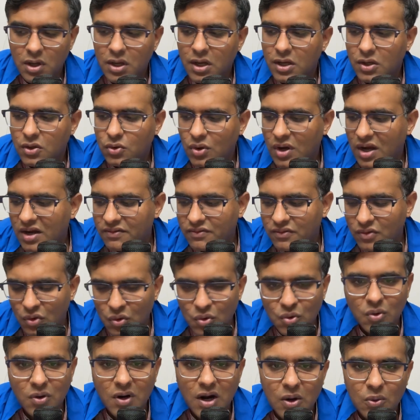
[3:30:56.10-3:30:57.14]

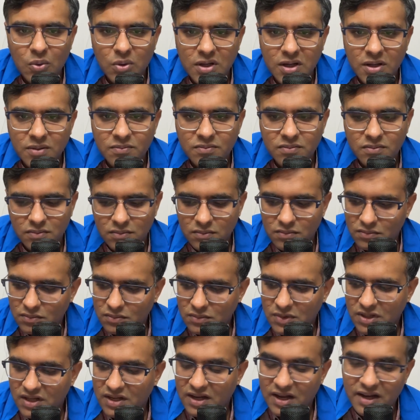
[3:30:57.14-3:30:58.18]
outcome
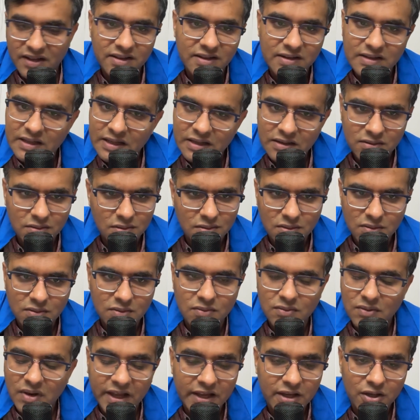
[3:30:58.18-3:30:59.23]
other than
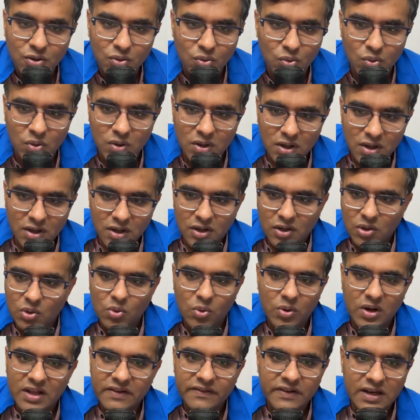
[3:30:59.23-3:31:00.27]
you don't
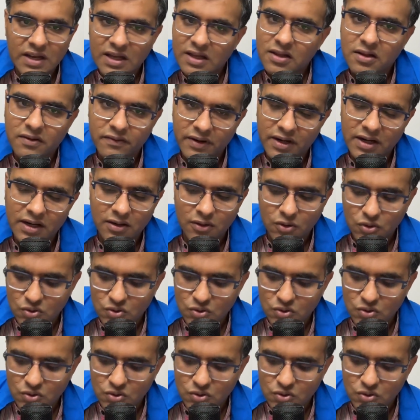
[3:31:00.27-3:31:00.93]
have any other way to